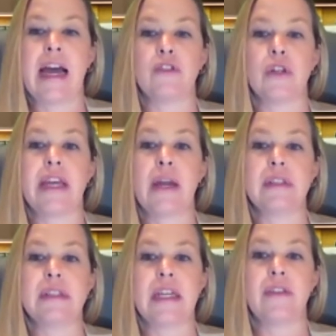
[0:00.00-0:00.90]
after they
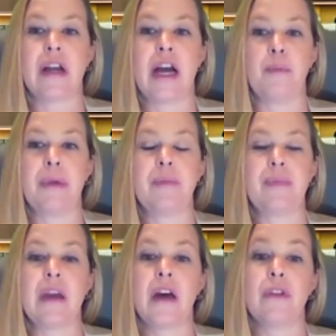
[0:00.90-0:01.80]
receive a copy
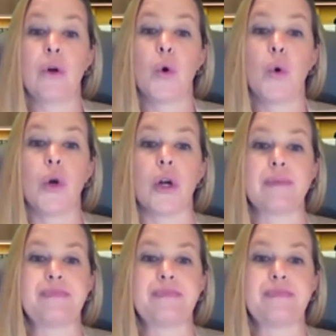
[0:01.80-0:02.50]
of the court order.